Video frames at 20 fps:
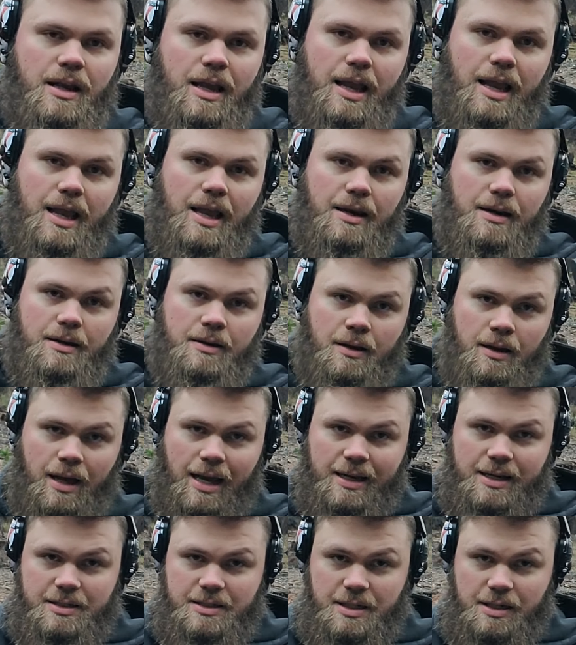And
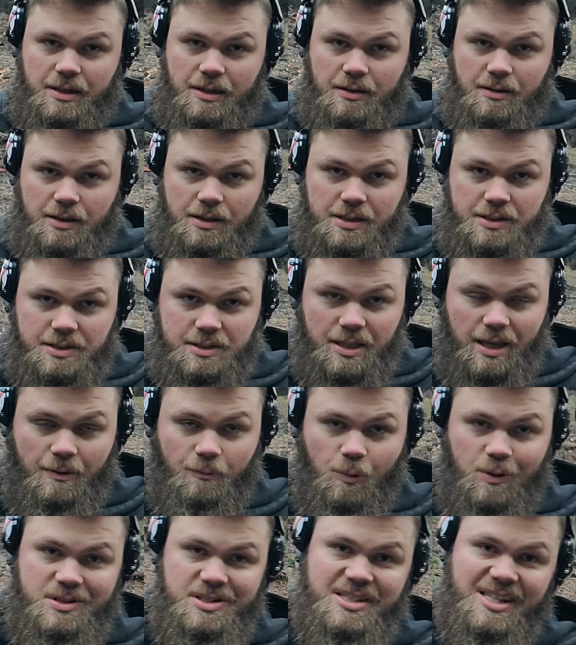I can tell you this,
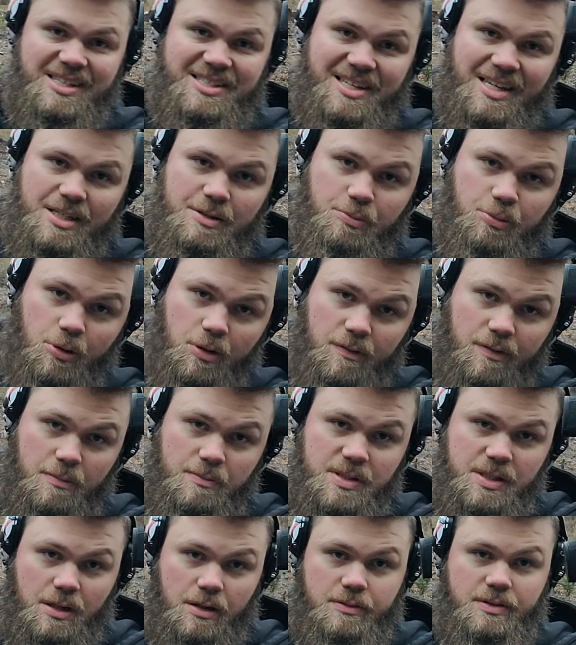that once these things prove
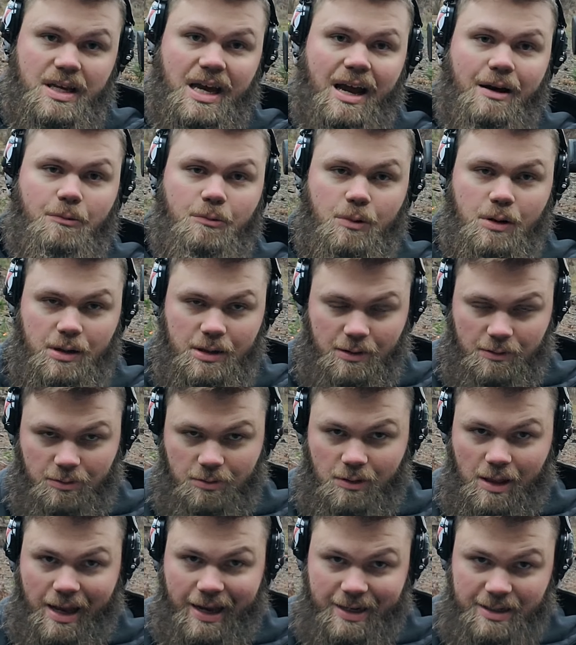themselves, I would
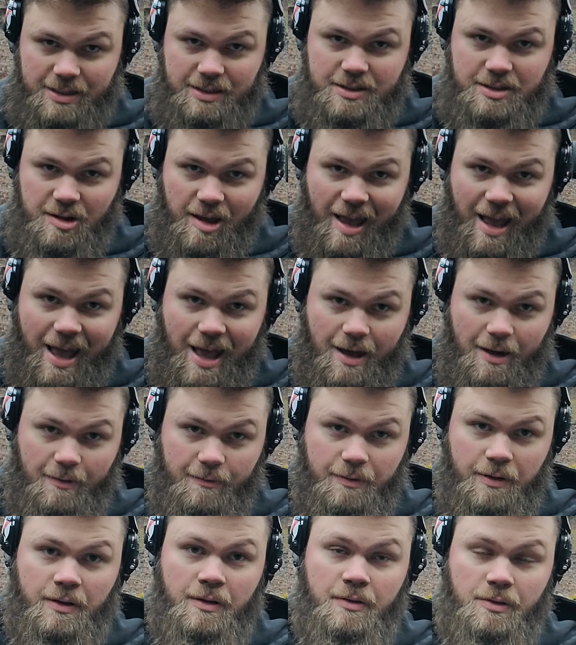like to
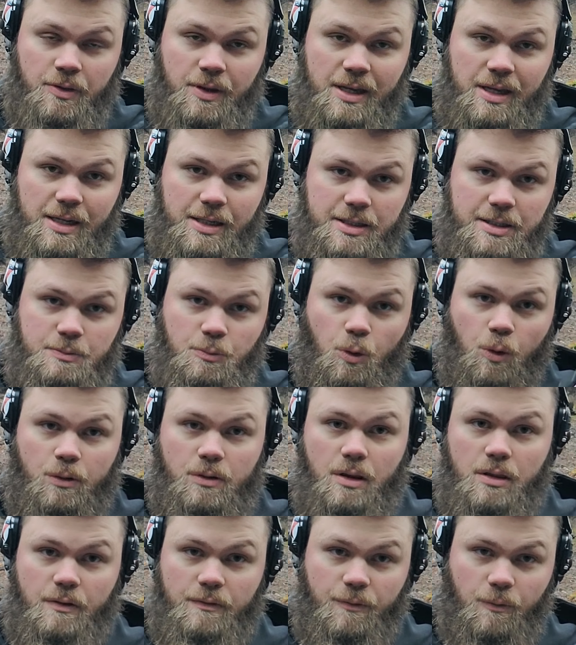have these more
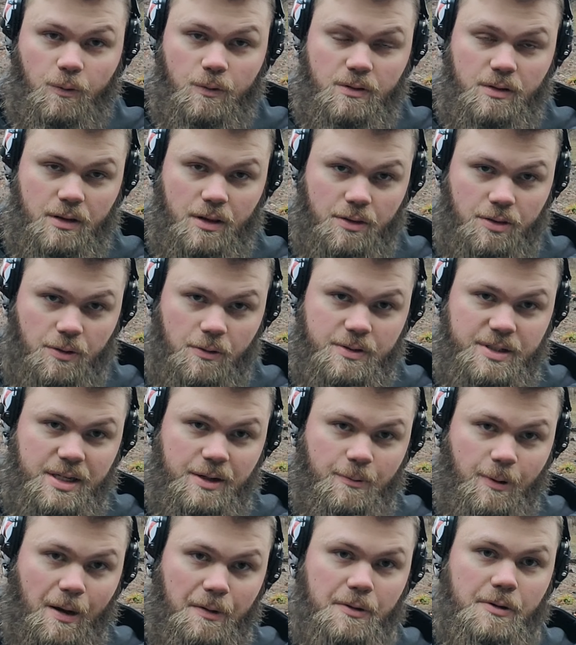than the
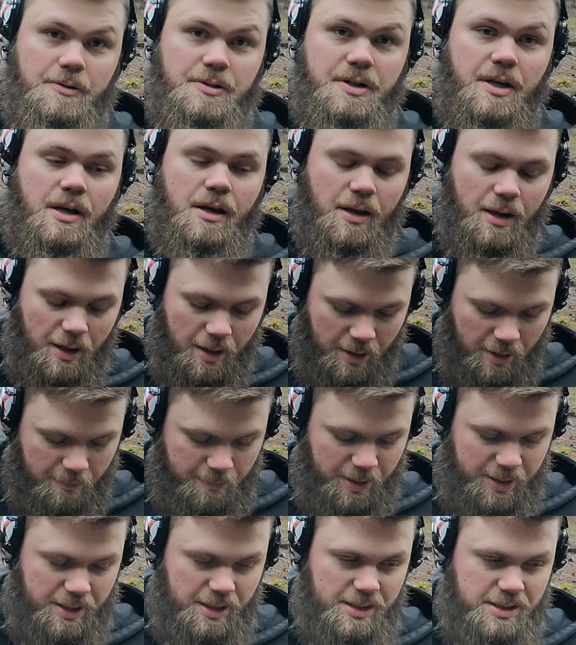13 rounders,
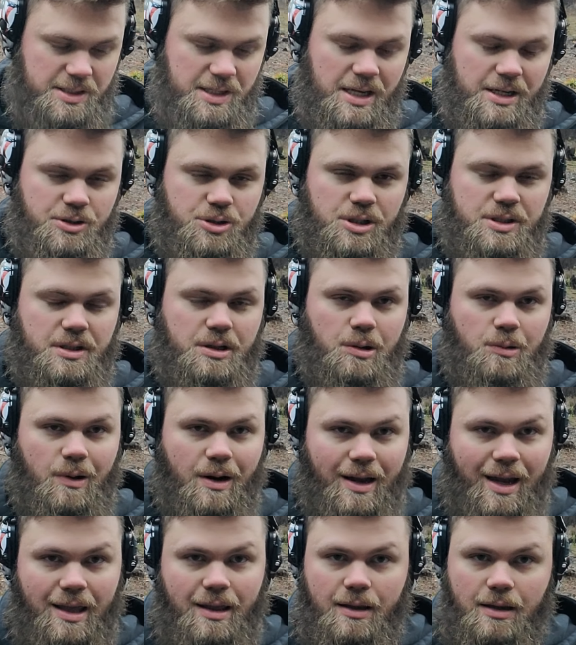because it just,
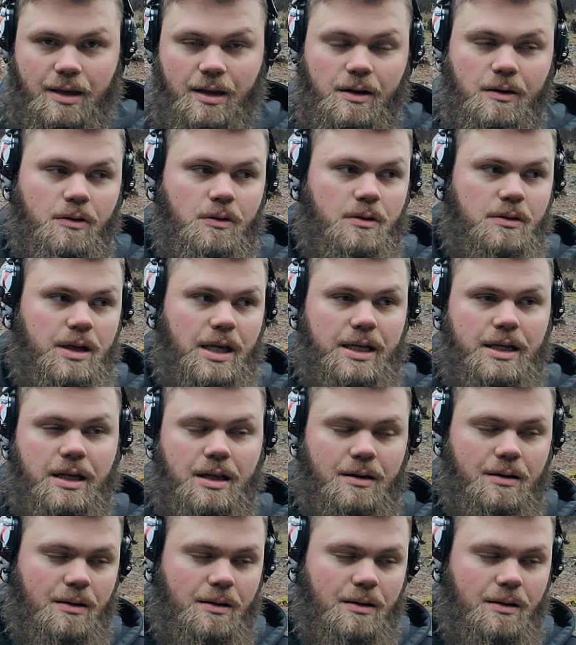you know, it